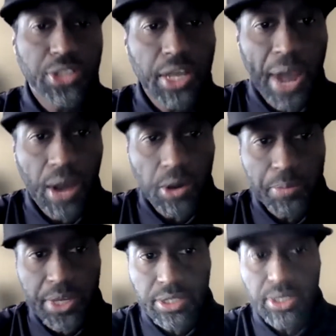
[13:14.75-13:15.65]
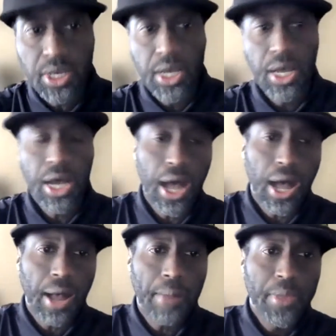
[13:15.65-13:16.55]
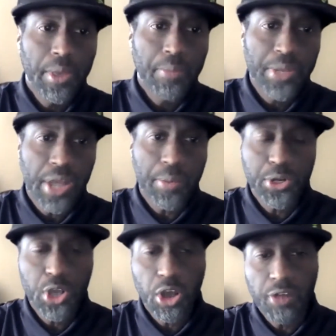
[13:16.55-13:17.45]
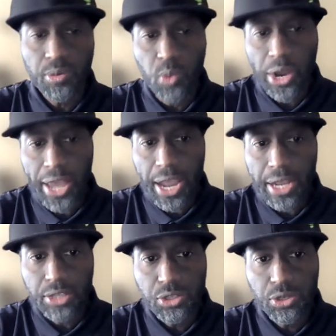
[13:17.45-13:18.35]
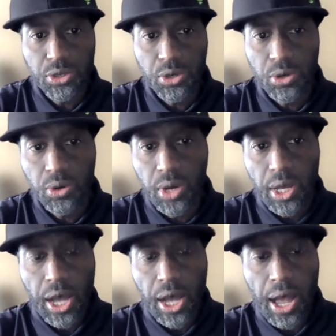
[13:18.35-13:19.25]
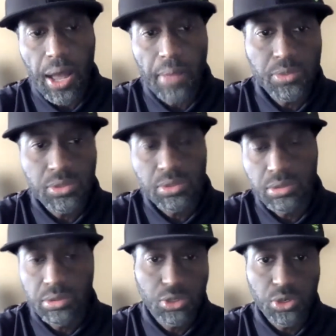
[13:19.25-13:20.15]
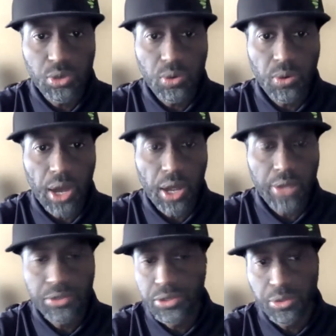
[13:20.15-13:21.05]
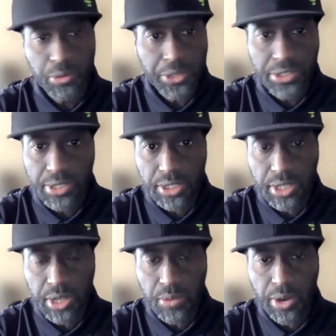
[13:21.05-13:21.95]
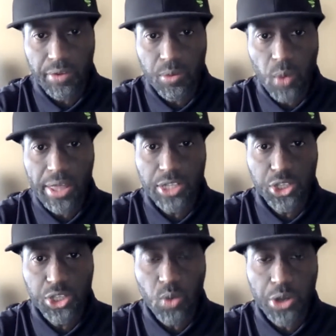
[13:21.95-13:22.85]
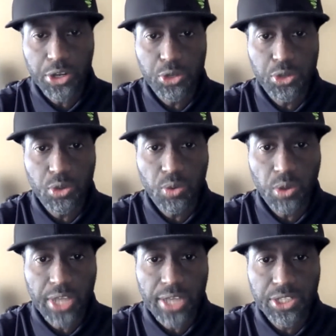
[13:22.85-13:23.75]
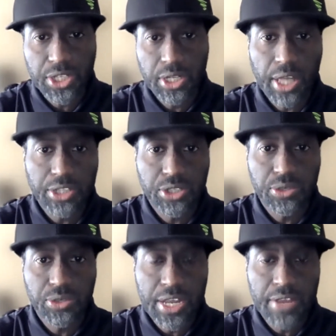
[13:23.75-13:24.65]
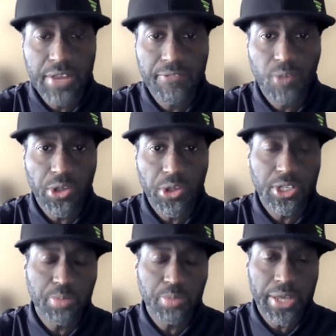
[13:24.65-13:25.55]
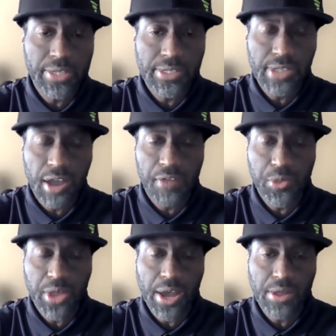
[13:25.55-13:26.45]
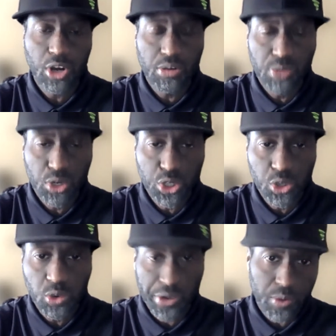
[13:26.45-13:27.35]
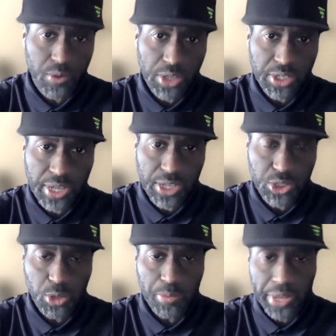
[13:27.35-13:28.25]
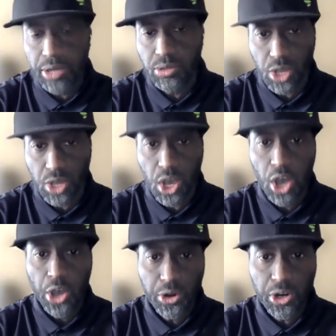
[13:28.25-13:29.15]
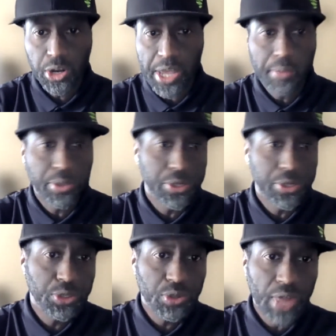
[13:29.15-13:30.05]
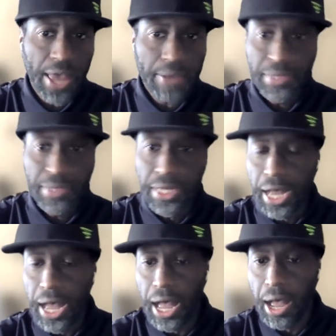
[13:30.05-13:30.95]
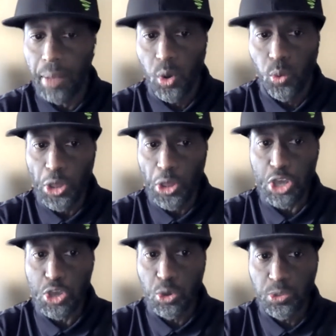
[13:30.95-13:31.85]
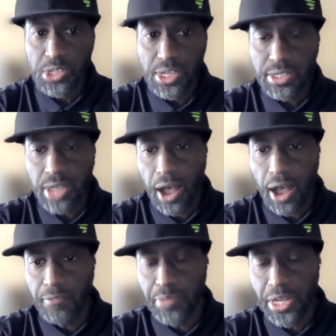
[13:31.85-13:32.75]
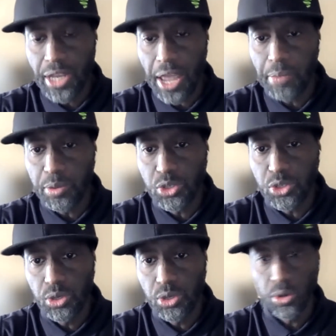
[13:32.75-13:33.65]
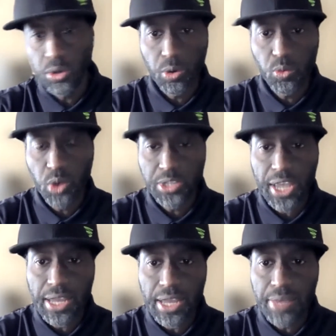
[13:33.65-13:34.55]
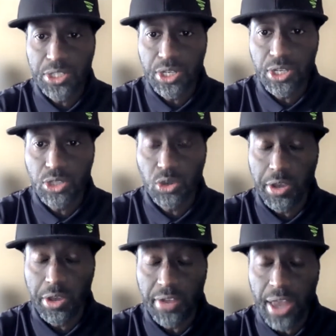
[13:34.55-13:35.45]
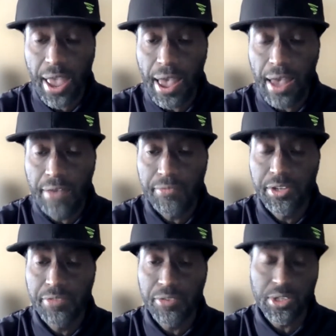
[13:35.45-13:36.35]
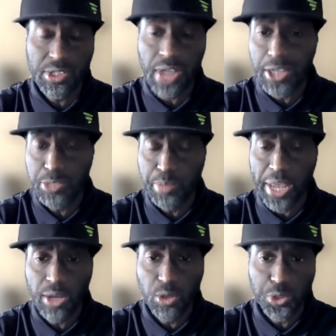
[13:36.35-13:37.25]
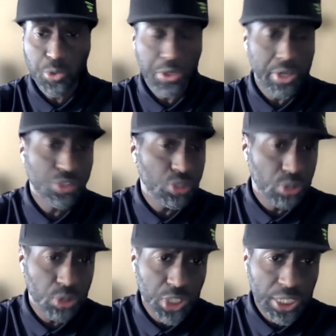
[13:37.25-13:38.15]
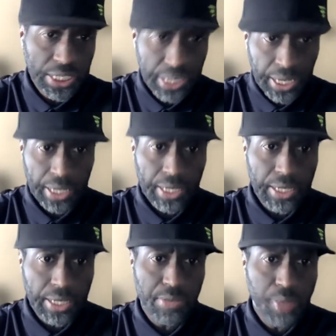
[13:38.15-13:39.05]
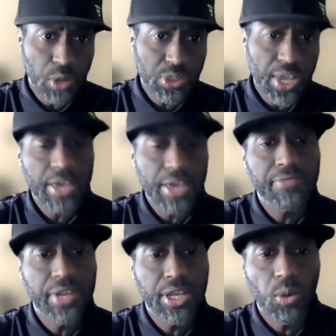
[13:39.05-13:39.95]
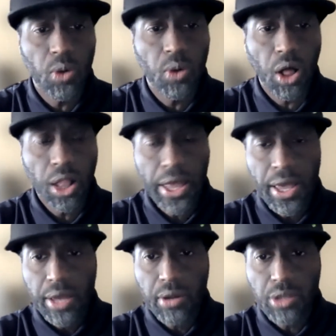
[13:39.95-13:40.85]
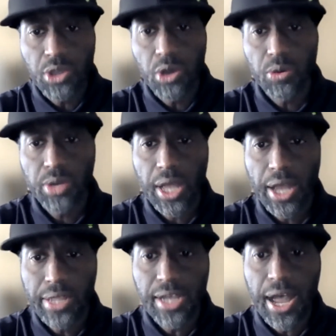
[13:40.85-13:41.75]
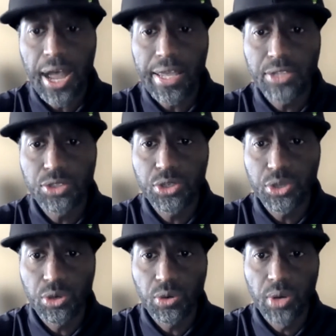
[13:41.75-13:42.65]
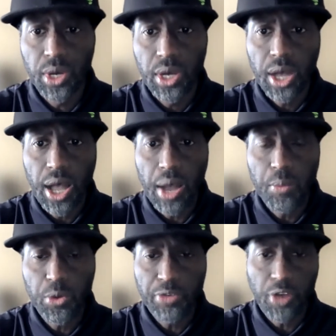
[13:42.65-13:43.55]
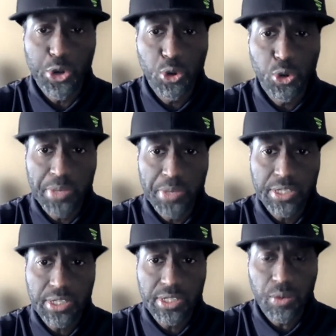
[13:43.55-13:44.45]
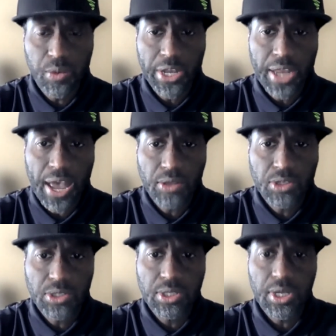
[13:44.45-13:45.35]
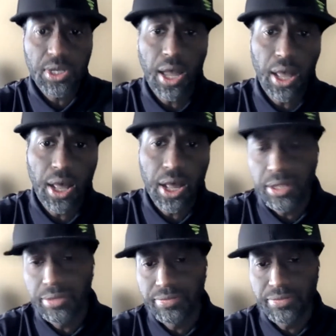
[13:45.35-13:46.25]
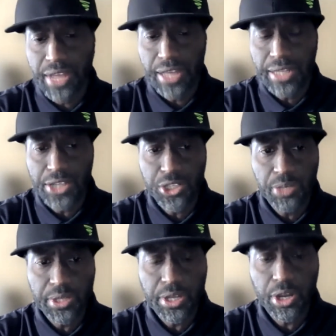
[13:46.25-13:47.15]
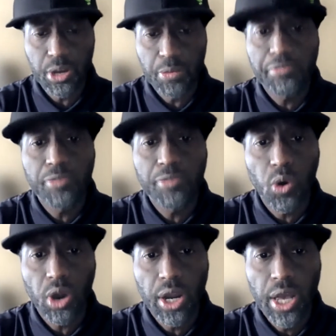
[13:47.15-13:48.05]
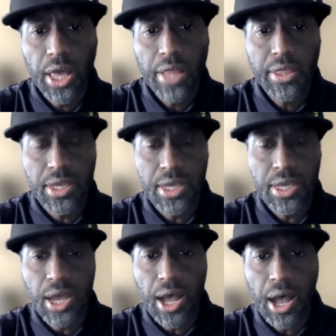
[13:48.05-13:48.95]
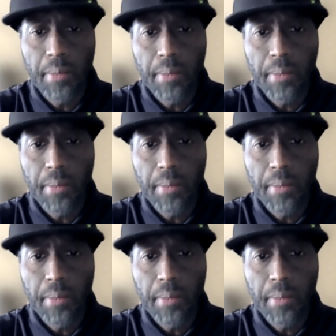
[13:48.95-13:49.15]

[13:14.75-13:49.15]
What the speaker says: Just Add Power piece. Being able to go from 180 to 360, whatever way that you're wanting to do the rotation that you need for the display itself with either commercial or even residential panels, you're going to be able to do that. One of the uses of being able to rotate images or even have different size panels within a solution is a mosaic video wall, and also kind of tie into one of our newer pieces that we announced not last year, but the year before, the